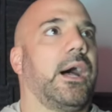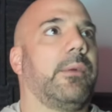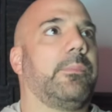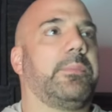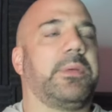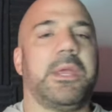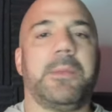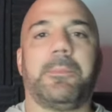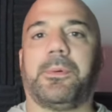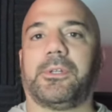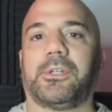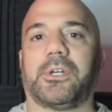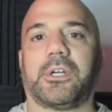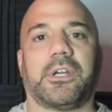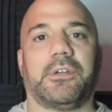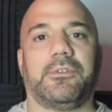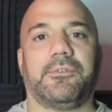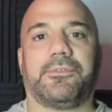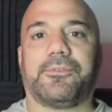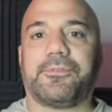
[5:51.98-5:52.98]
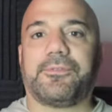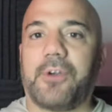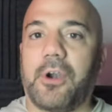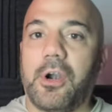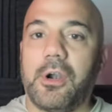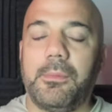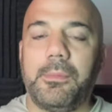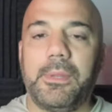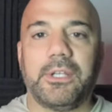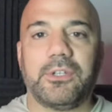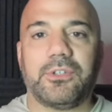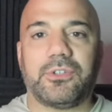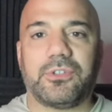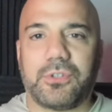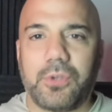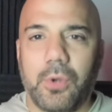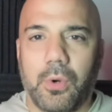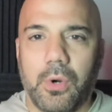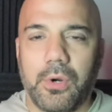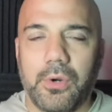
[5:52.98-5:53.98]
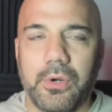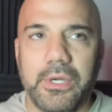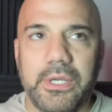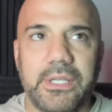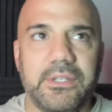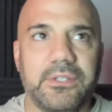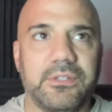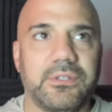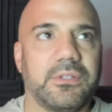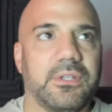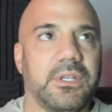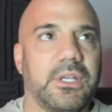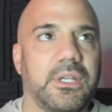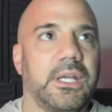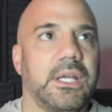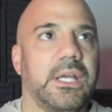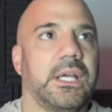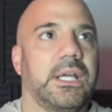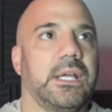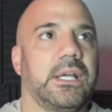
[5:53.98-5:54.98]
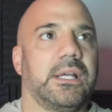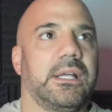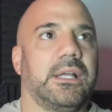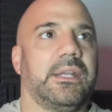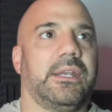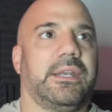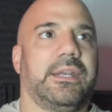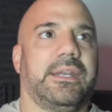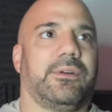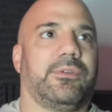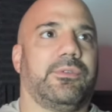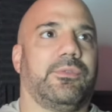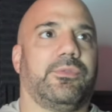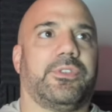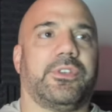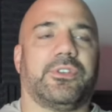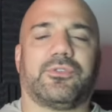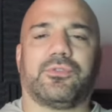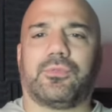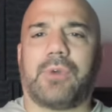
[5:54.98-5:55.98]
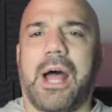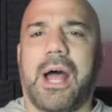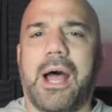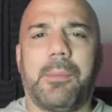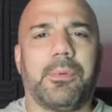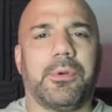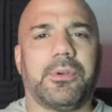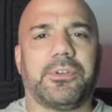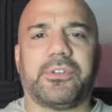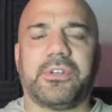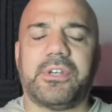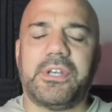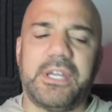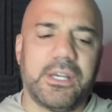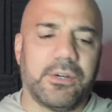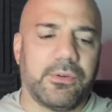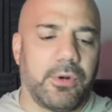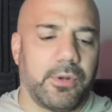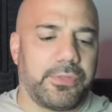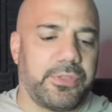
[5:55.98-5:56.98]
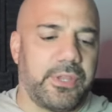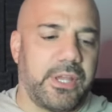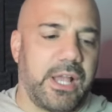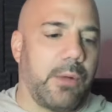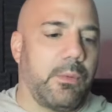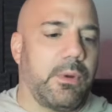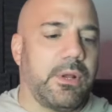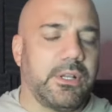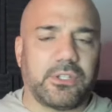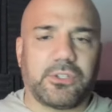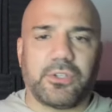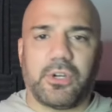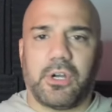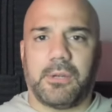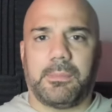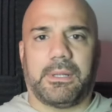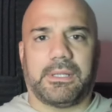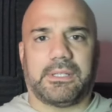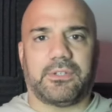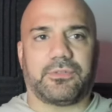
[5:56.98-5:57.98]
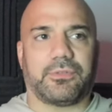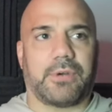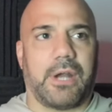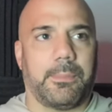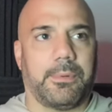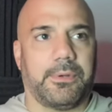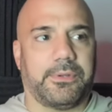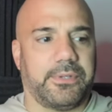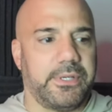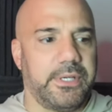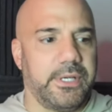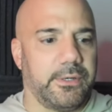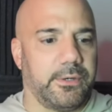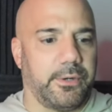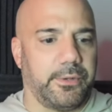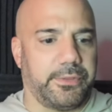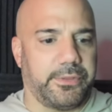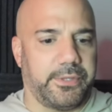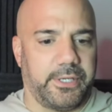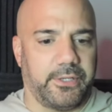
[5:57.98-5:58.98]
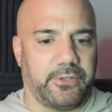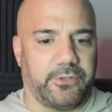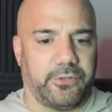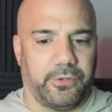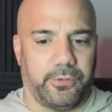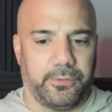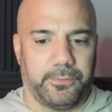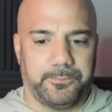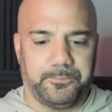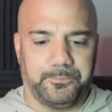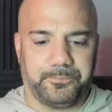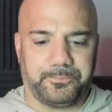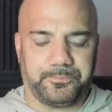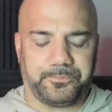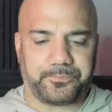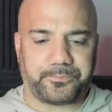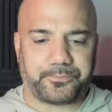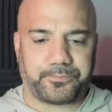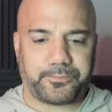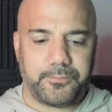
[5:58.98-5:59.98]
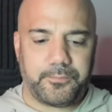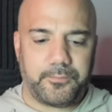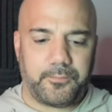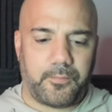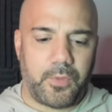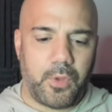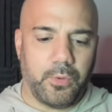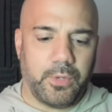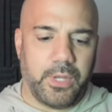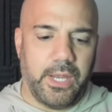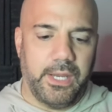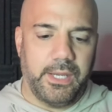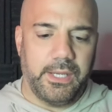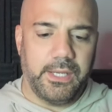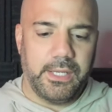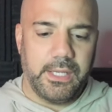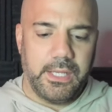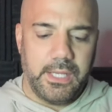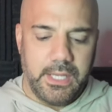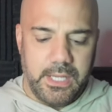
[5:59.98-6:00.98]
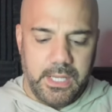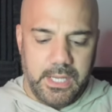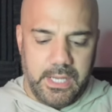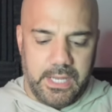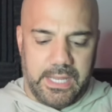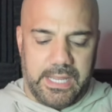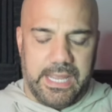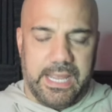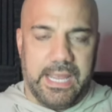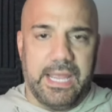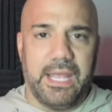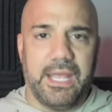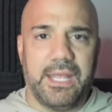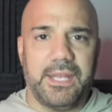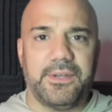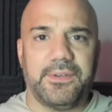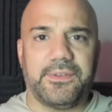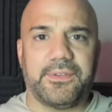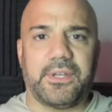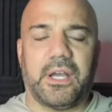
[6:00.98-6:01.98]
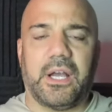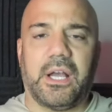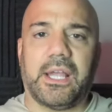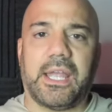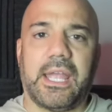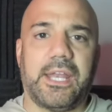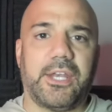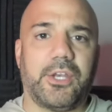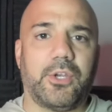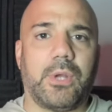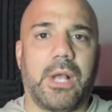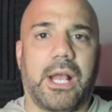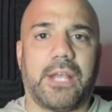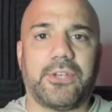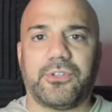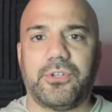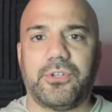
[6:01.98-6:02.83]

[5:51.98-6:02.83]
People are confirming stories. Now, this Robert De Niro thing. I want to talk about this Robert De Niro thing too. Okay. And again, you guys